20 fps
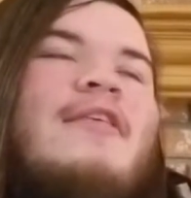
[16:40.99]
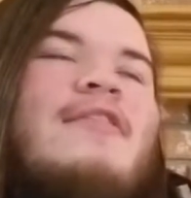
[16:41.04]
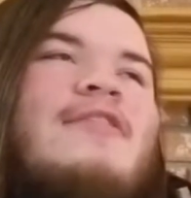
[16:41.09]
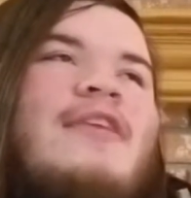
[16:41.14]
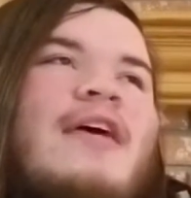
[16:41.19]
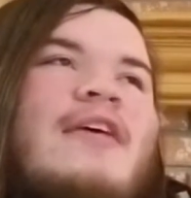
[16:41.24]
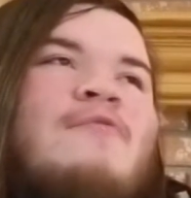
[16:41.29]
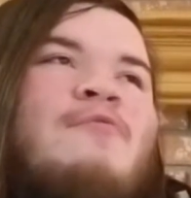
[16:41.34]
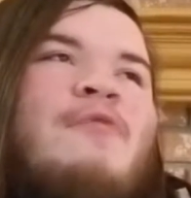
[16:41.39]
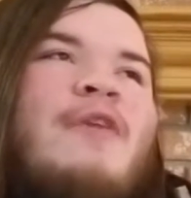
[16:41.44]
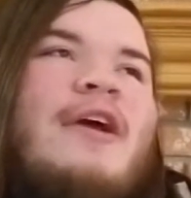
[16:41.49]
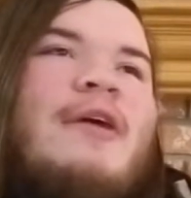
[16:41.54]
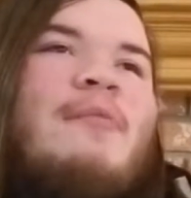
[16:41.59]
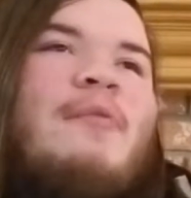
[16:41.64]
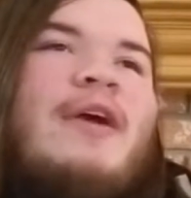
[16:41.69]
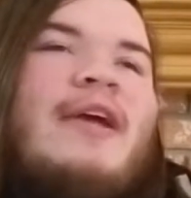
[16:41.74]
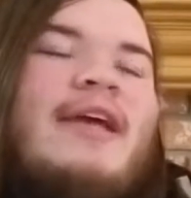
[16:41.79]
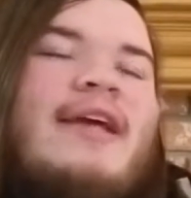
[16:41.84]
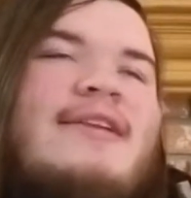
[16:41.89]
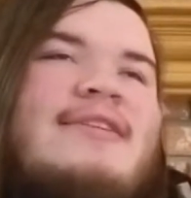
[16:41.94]

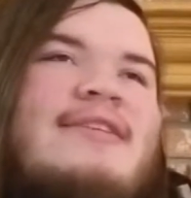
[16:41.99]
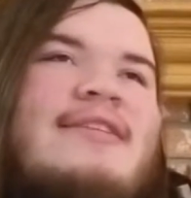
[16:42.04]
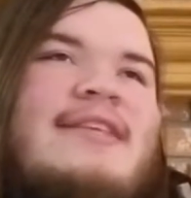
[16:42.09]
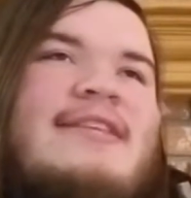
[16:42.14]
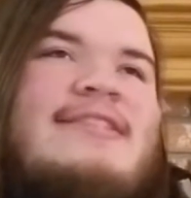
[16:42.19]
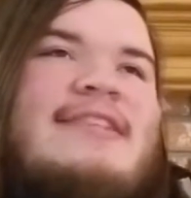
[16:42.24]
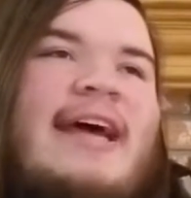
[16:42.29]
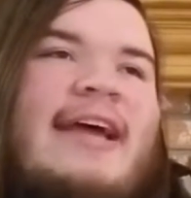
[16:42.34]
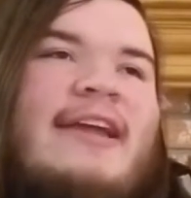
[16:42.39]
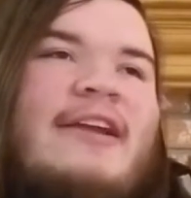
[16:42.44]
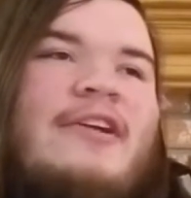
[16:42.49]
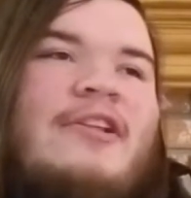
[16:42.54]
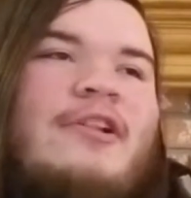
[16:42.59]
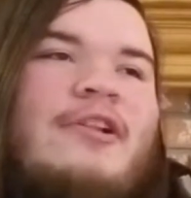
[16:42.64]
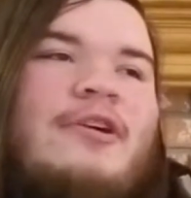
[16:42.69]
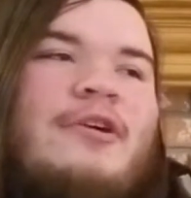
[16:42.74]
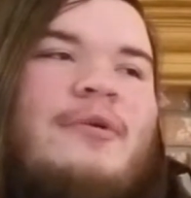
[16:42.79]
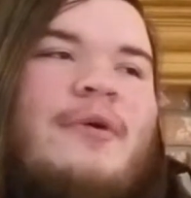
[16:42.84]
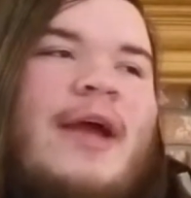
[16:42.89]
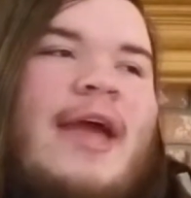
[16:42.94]
we get into the second
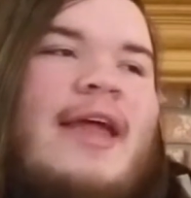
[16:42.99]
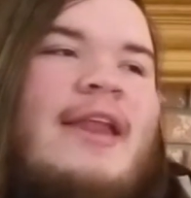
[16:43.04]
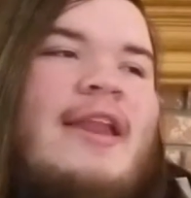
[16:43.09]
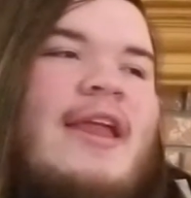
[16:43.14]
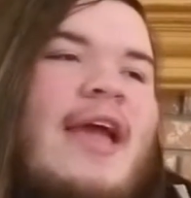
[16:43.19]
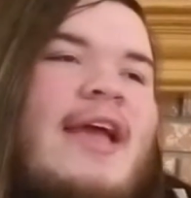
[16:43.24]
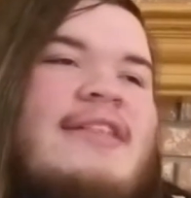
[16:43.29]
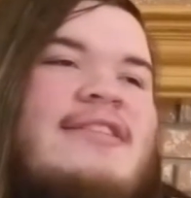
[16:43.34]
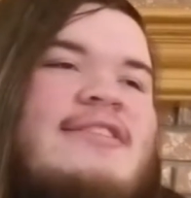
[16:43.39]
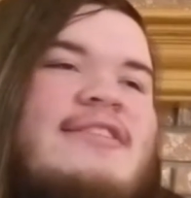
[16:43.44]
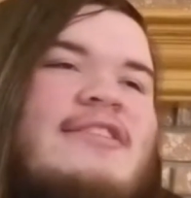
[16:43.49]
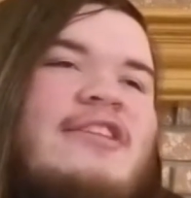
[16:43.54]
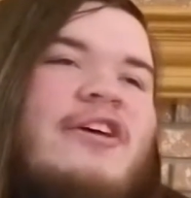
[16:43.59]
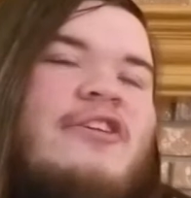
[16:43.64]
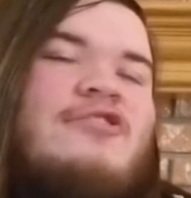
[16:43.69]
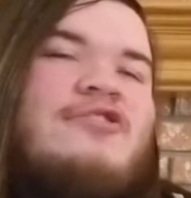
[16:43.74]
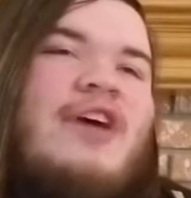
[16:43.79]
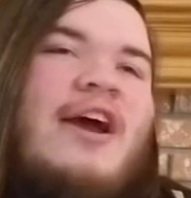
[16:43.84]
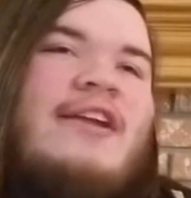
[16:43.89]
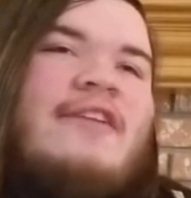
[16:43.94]
clue, and
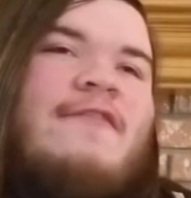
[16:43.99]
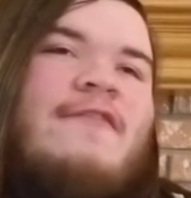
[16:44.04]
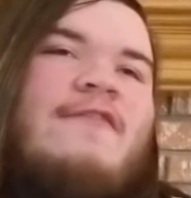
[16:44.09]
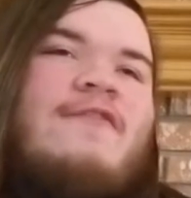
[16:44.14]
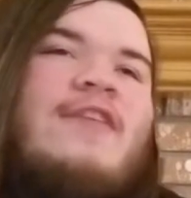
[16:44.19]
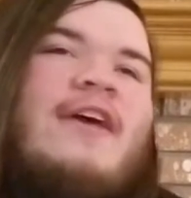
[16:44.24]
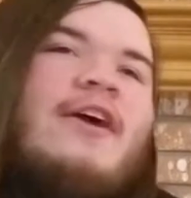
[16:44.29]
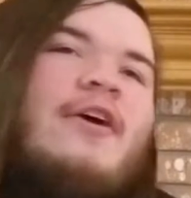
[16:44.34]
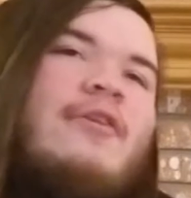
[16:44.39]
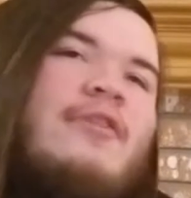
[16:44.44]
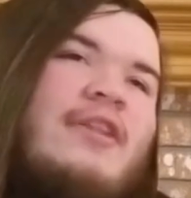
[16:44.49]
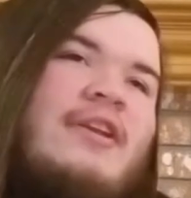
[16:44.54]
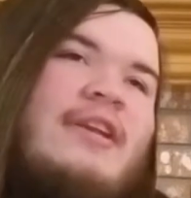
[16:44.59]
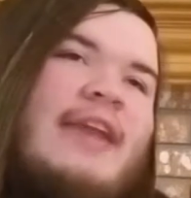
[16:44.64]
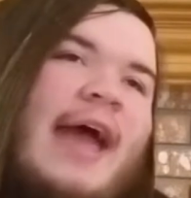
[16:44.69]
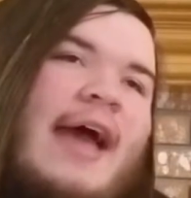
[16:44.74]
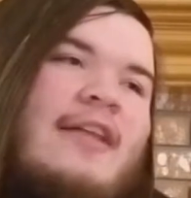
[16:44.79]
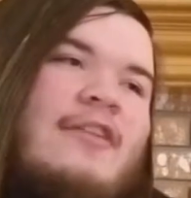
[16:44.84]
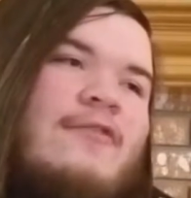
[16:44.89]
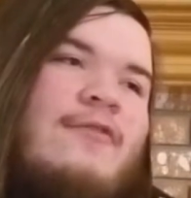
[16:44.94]
they go to the
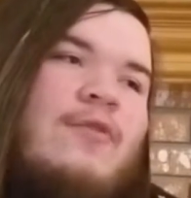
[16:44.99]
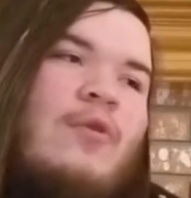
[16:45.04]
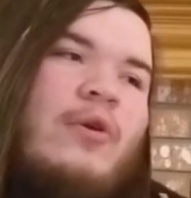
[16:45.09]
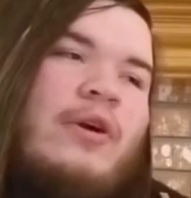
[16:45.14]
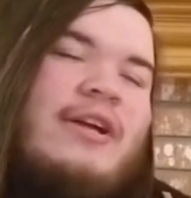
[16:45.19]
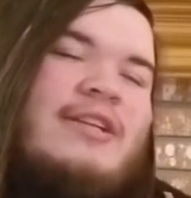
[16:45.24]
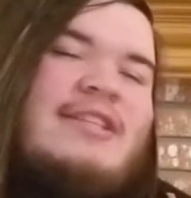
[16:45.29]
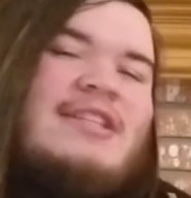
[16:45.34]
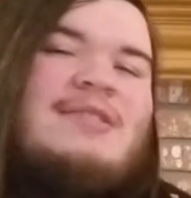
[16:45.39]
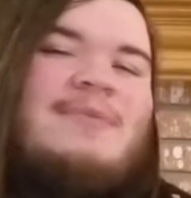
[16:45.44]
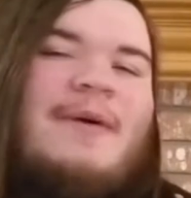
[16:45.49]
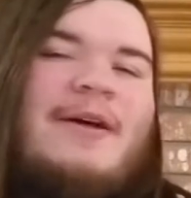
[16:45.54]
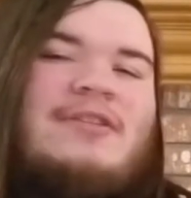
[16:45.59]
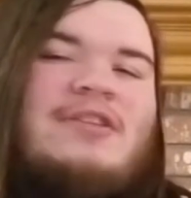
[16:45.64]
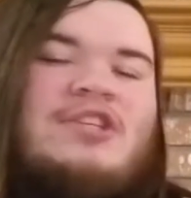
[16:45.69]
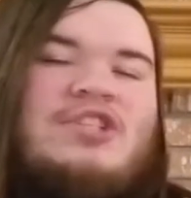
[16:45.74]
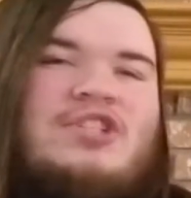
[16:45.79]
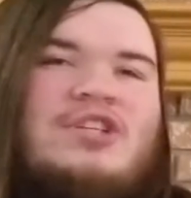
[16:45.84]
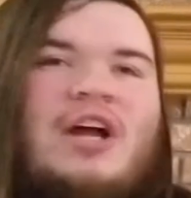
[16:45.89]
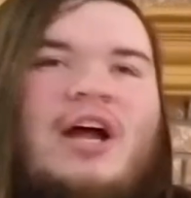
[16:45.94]
dance floor because it's
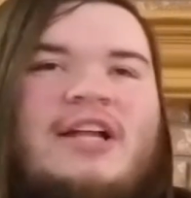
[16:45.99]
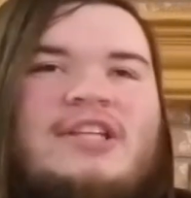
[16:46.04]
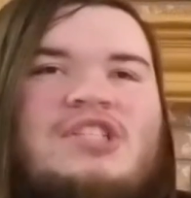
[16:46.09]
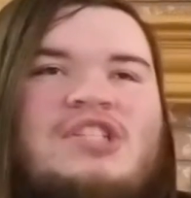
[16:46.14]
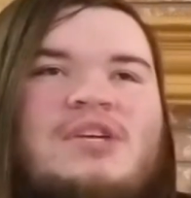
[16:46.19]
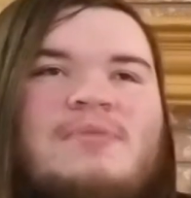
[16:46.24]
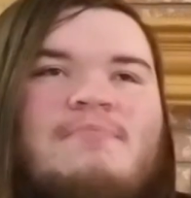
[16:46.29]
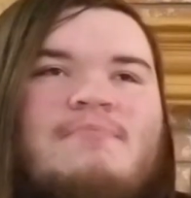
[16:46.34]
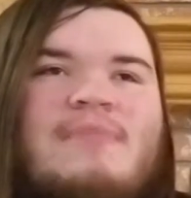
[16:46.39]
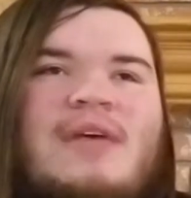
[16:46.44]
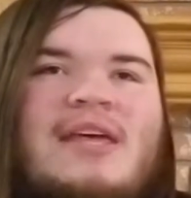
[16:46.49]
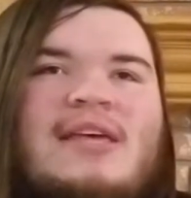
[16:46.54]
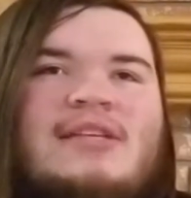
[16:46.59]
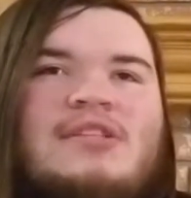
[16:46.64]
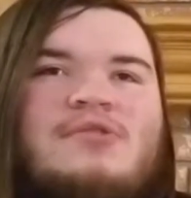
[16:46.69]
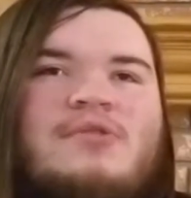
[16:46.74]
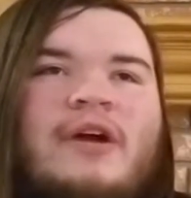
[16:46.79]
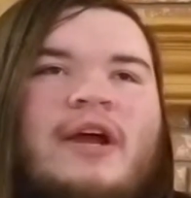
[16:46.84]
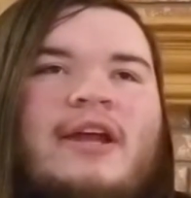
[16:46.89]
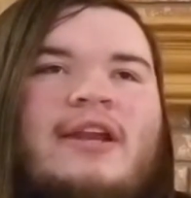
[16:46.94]
about the shots you
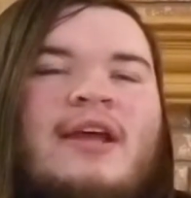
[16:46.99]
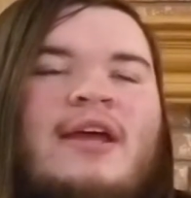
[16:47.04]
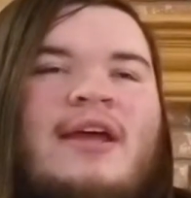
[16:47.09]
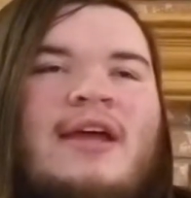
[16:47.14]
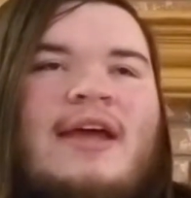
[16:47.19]
miss, right?